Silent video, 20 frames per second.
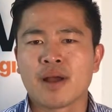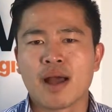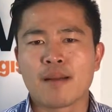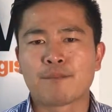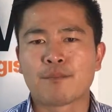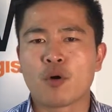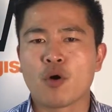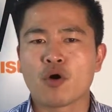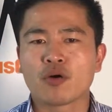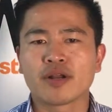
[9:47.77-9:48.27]
a
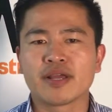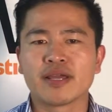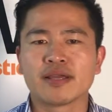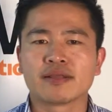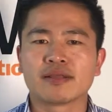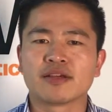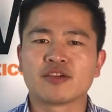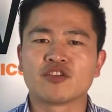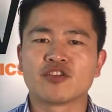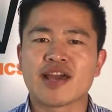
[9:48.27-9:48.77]
port
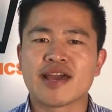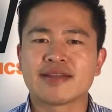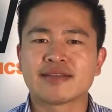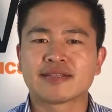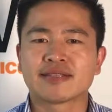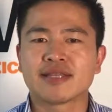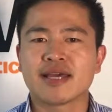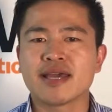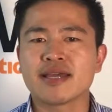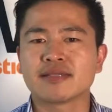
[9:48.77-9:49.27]
in the United
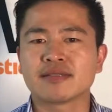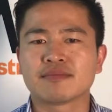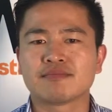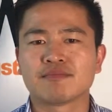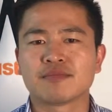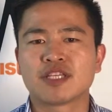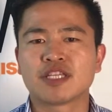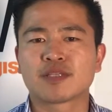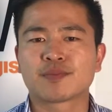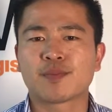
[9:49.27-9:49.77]
States.
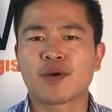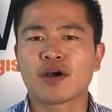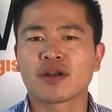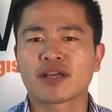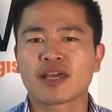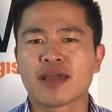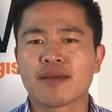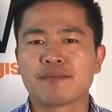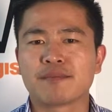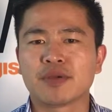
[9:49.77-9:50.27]
This party
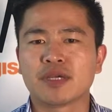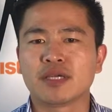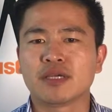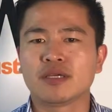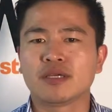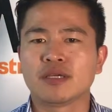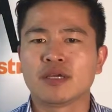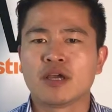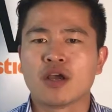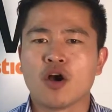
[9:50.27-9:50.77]
can
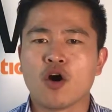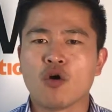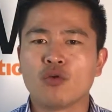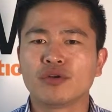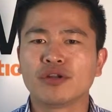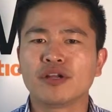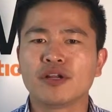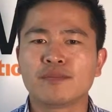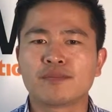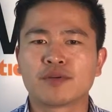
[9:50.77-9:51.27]
be
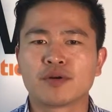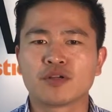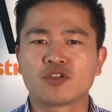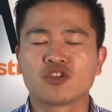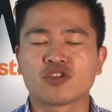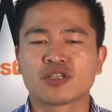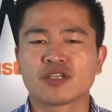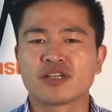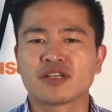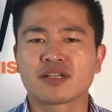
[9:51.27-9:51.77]
owner,
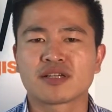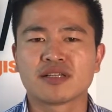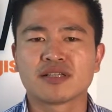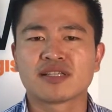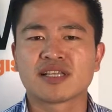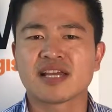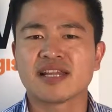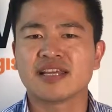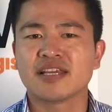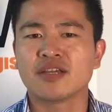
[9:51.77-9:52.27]
purchaser,
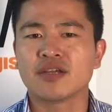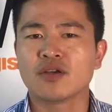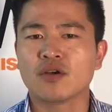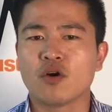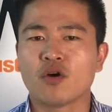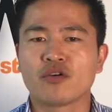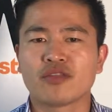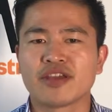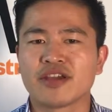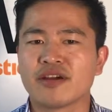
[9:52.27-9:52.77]
consignee,
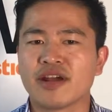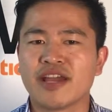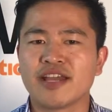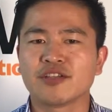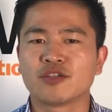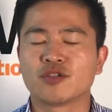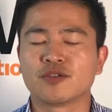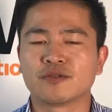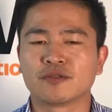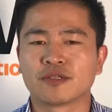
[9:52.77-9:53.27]
or their
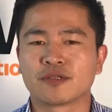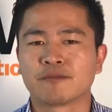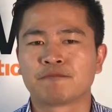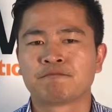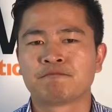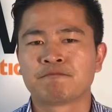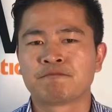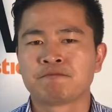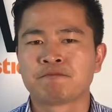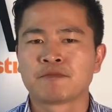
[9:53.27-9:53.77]
agent.
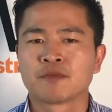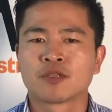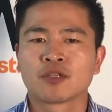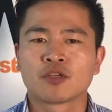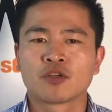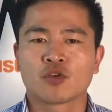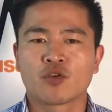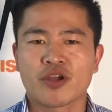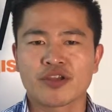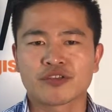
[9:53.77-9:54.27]

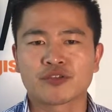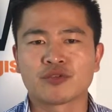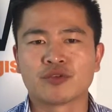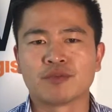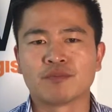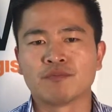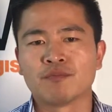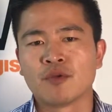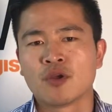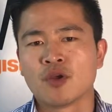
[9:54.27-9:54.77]

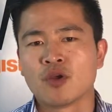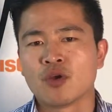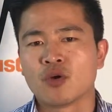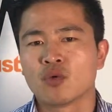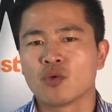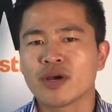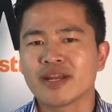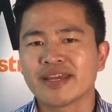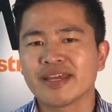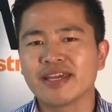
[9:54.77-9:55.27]
Question.
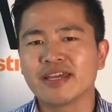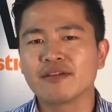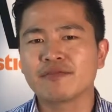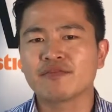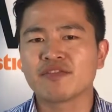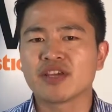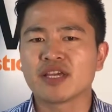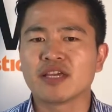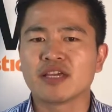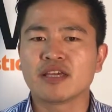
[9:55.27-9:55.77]
What
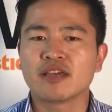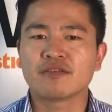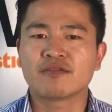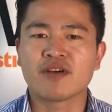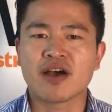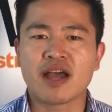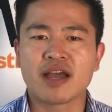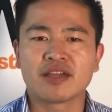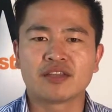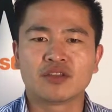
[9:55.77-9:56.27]
if
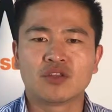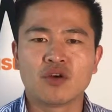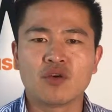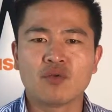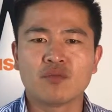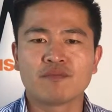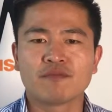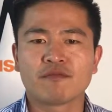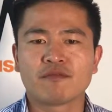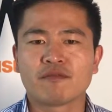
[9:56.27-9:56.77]
I
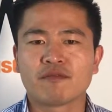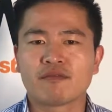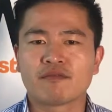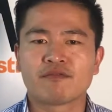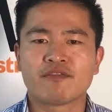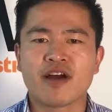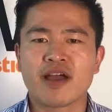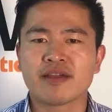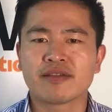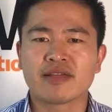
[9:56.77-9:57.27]
don't
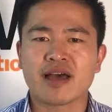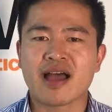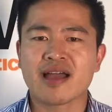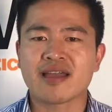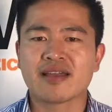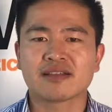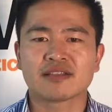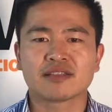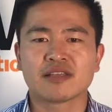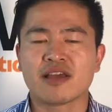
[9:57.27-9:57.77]
file
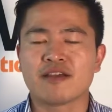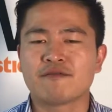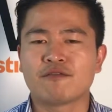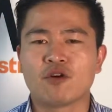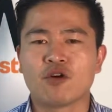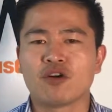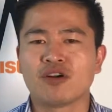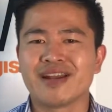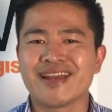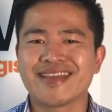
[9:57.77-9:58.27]
ISF
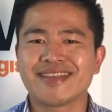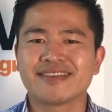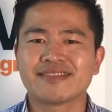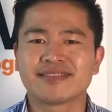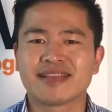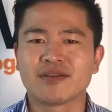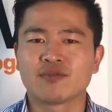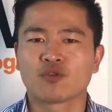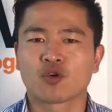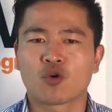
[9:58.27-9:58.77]
or later
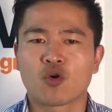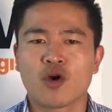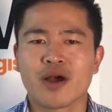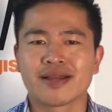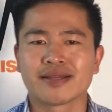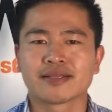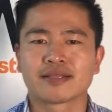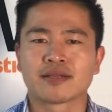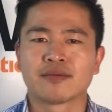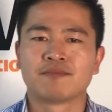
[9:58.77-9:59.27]
than
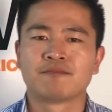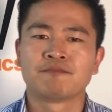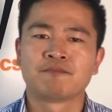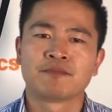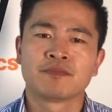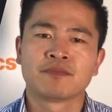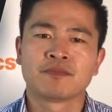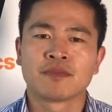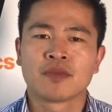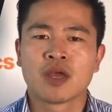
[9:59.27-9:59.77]
request,
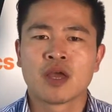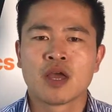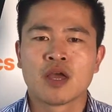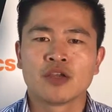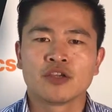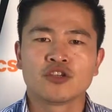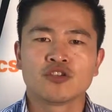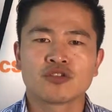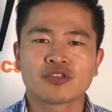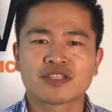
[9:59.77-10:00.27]

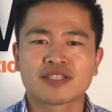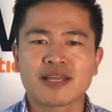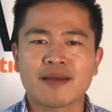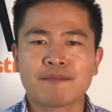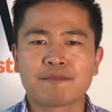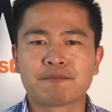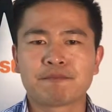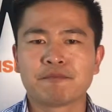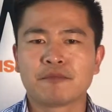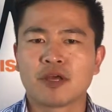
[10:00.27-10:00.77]
you
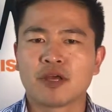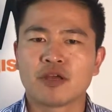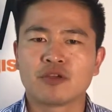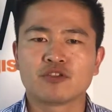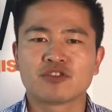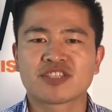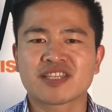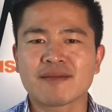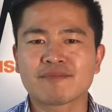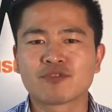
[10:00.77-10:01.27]

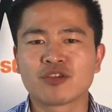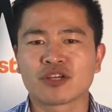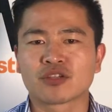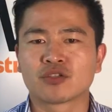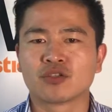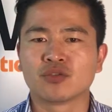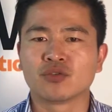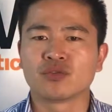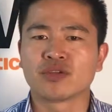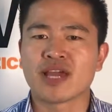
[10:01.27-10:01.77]
subject
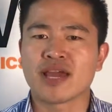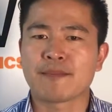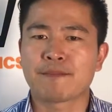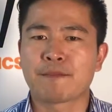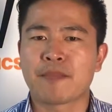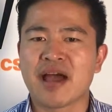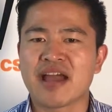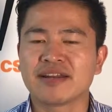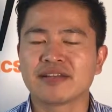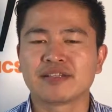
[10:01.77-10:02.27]
to
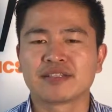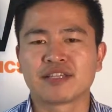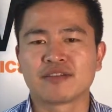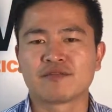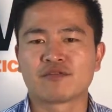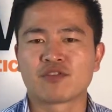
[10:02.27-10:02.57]
get penalty